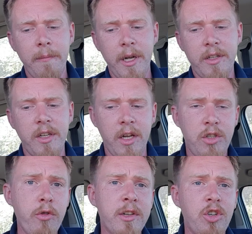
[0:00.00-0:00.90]
but
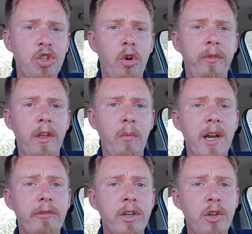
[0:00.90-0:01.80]
do rest assured that
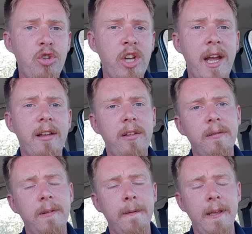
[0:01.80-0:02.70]
whenever I do check
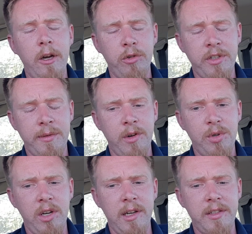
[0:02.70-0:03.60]
the old
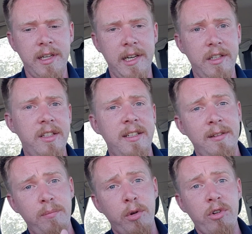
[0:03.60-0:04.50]
subscription list and it
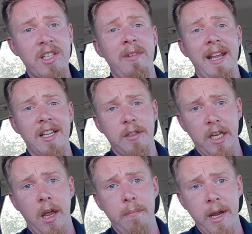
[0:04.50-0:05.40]
progressively
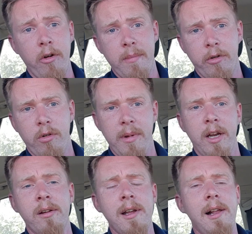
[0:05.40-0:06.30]
gets bigger and bigger and
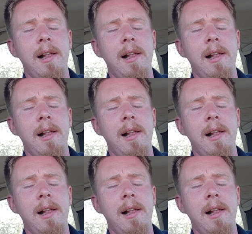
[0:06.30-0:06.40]
bigger,